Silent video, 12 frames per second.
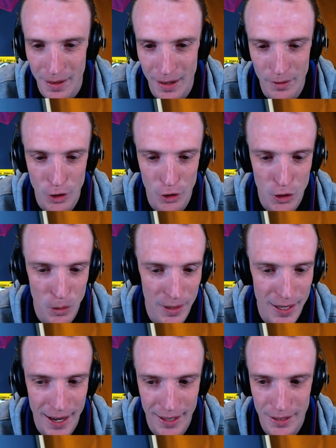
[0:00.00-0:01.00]
And I've got two
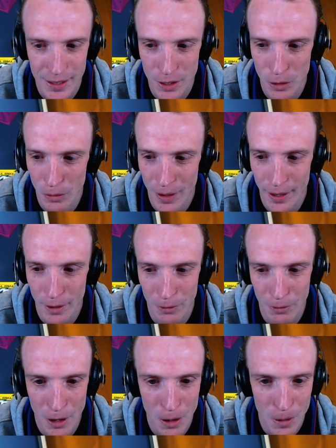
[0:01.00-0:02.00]
attackers still ready to
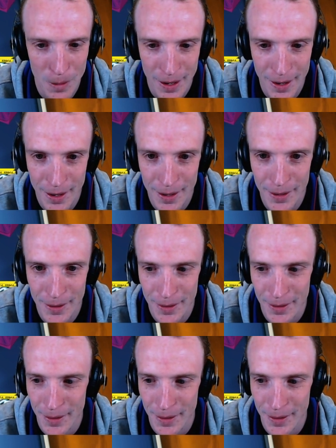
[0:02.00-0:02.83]
roll here.